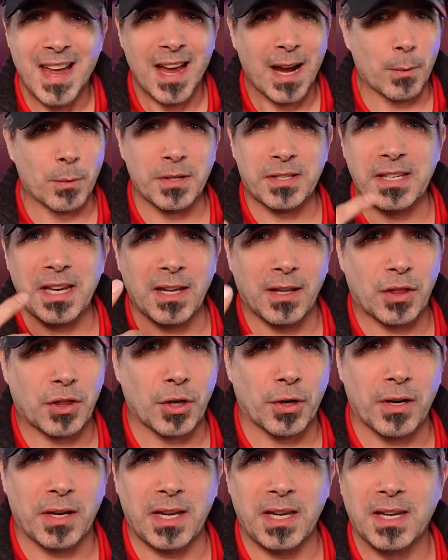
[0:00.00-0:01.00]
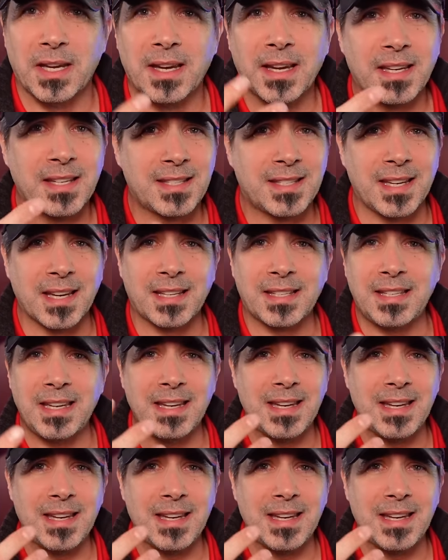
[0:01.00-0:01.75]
And we're seeing 30, 60,